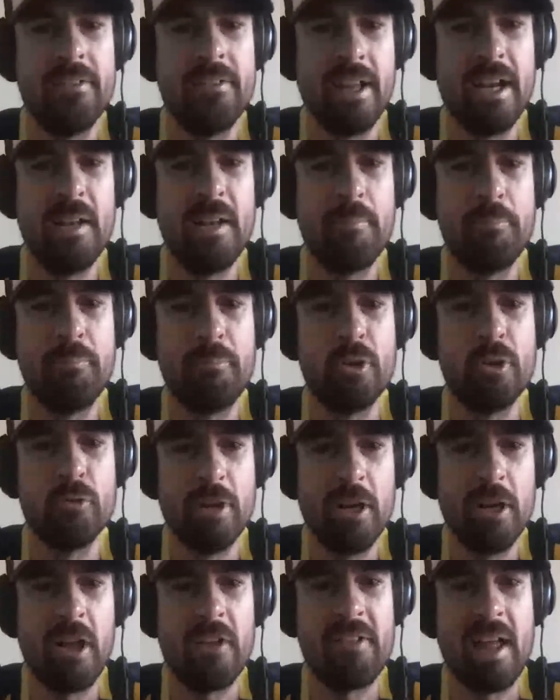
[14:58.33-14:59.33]
starting to, to
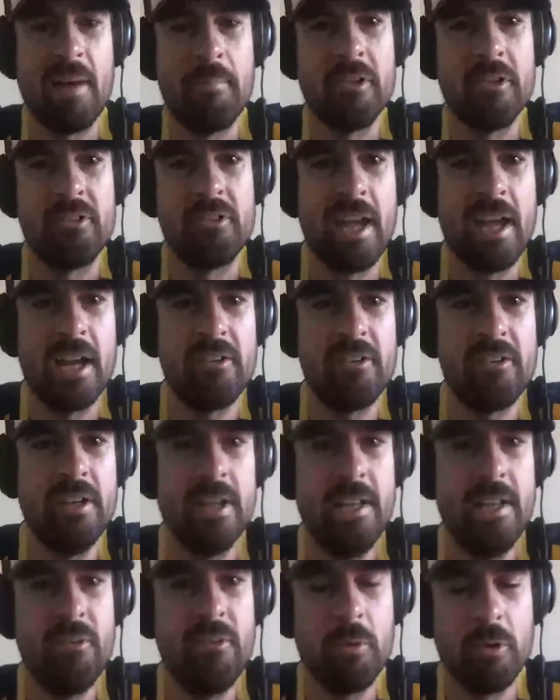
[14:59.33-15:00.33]
realize how much they actually
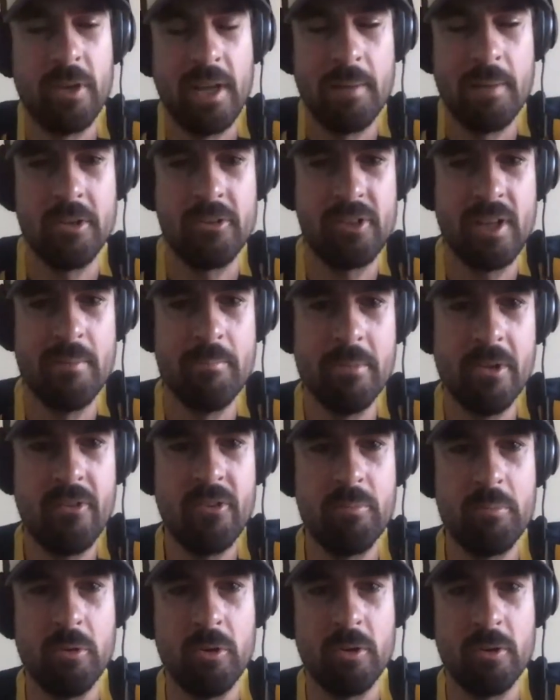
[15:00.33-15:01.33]
need sport and how much they miss
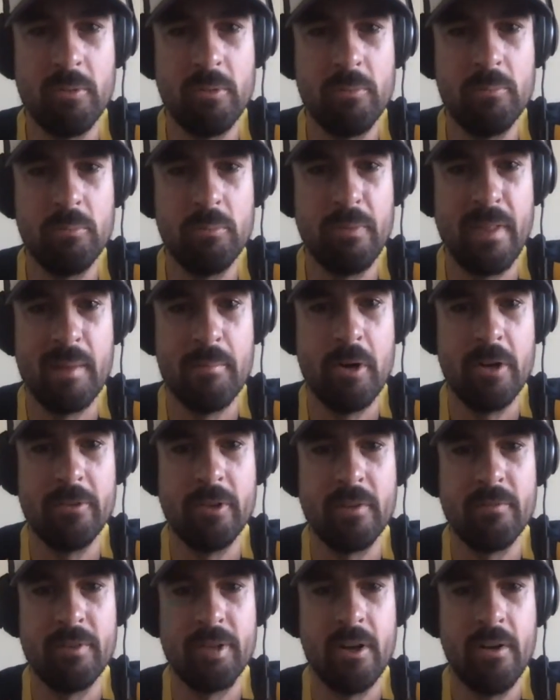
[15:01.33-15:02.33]
sport, and they might
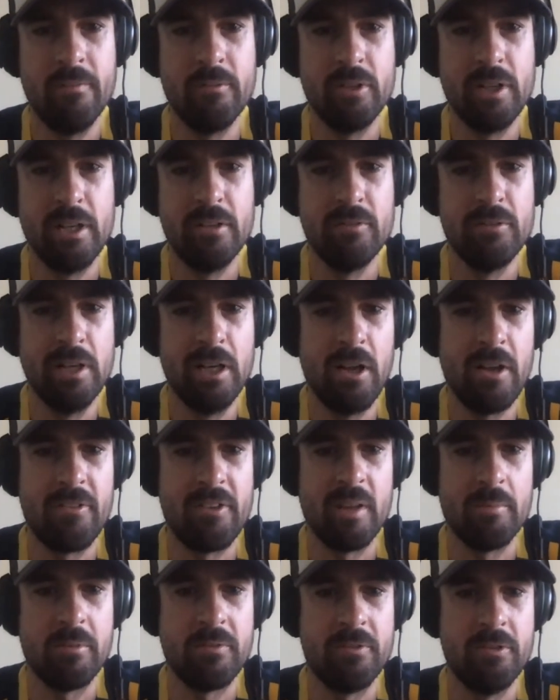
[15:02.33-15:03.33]
not have known really realized
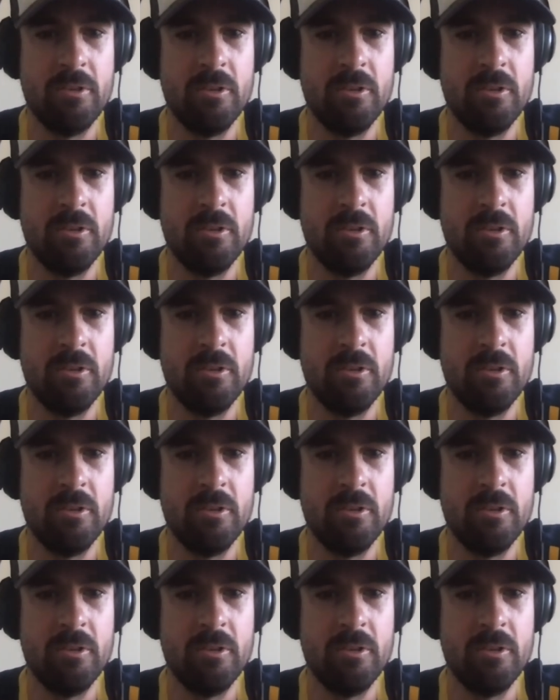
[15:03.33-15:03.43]
that